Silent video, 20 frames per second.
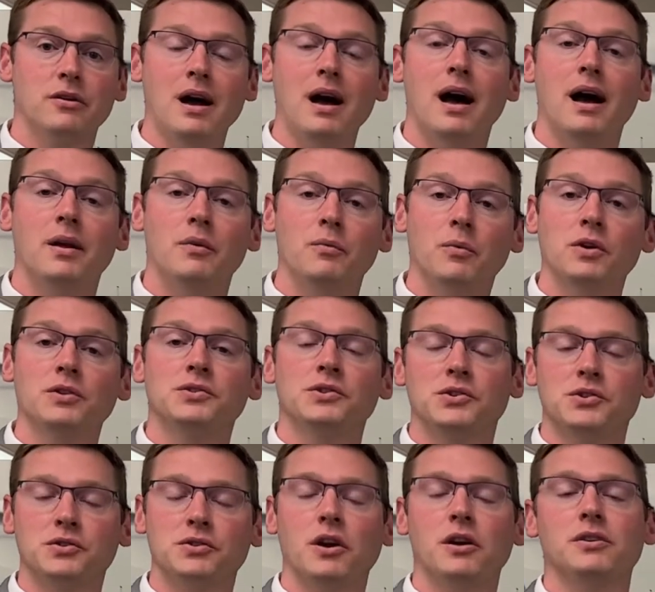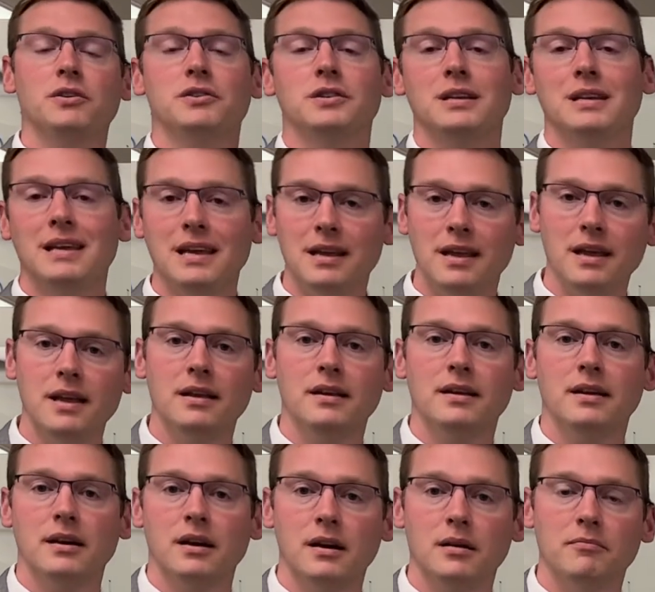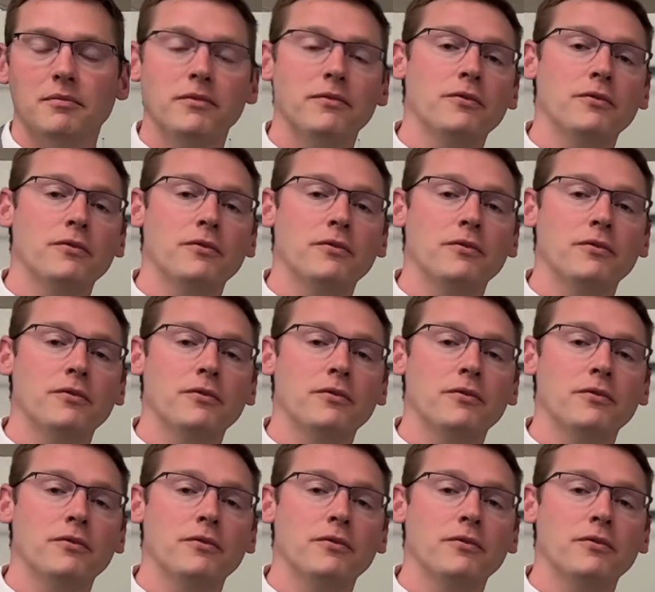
on once you start to need income